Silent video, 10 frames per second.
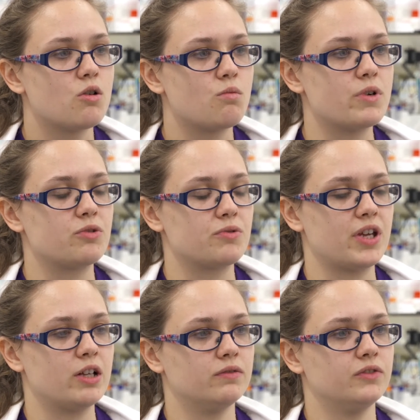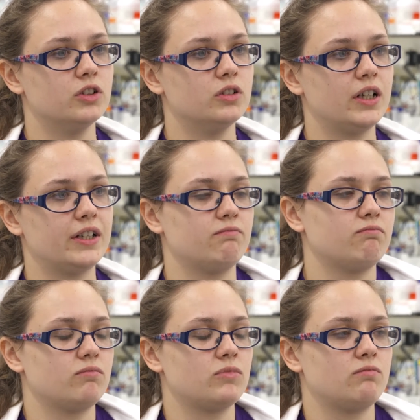which was helpful and
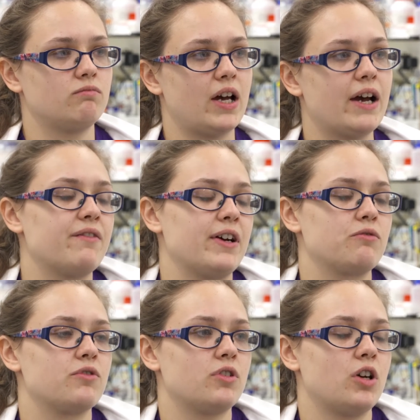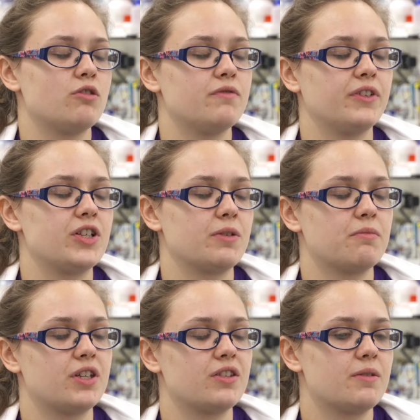I found hopefully
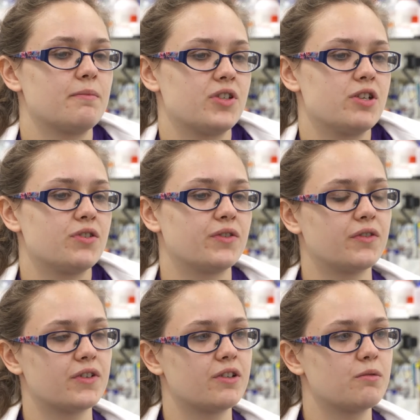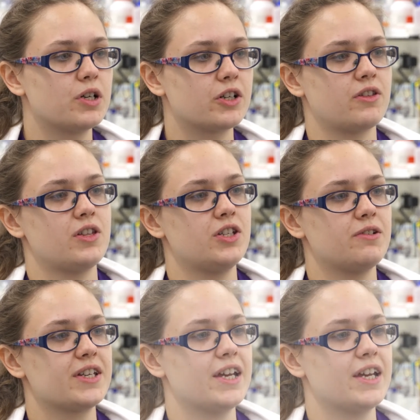something that's useful for the work that they're doing